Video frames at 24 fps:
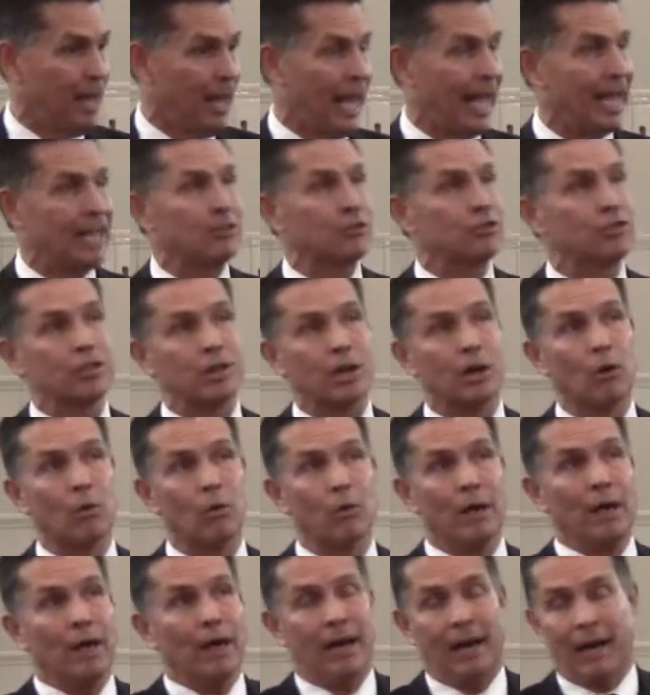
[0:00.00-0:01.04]
And so,
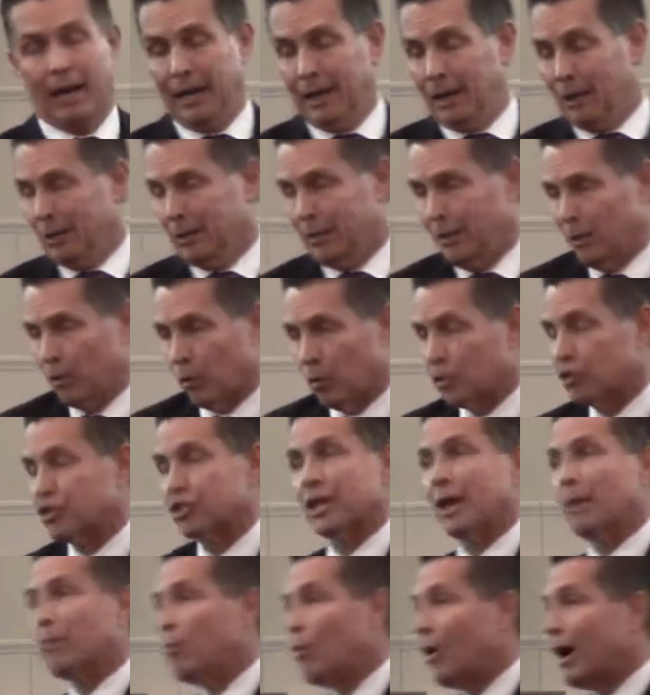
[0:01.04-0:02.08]
uh, you know, we're
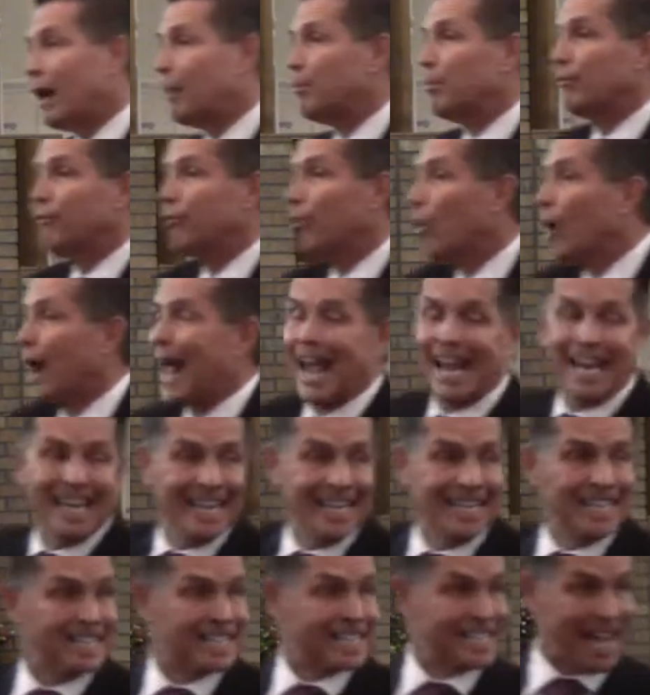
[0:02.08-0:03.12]
somewhere before
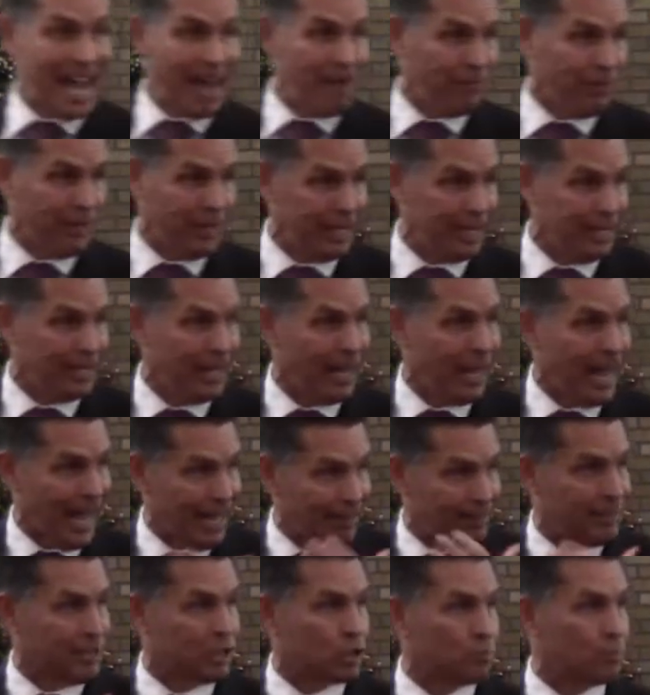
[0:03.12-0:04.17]
80, 70
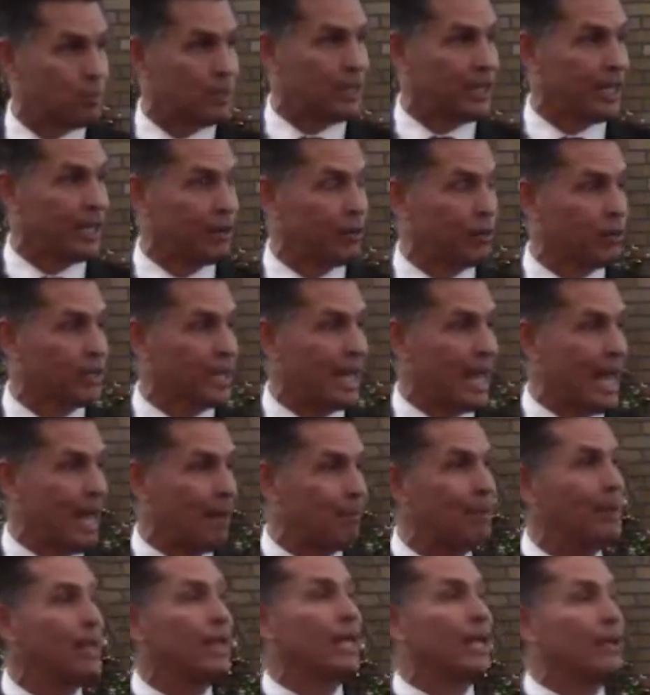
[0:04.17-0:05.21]
at this particular
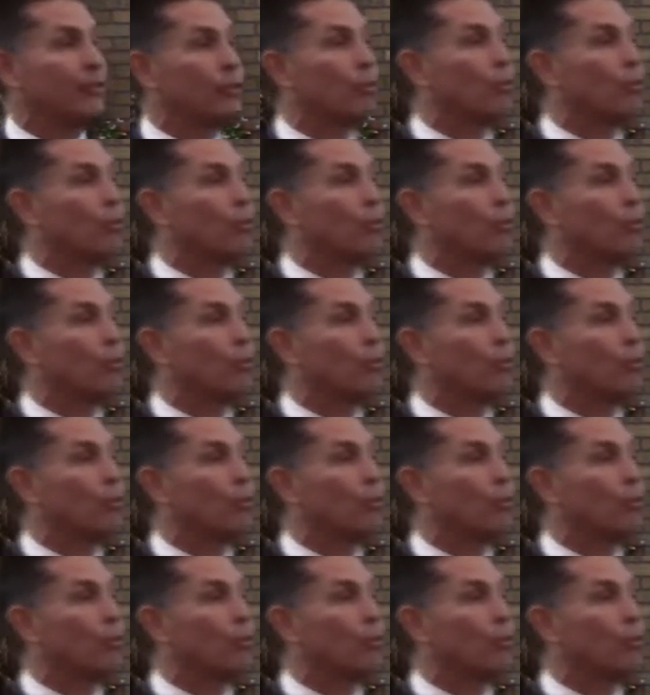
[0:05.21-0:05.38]
time in the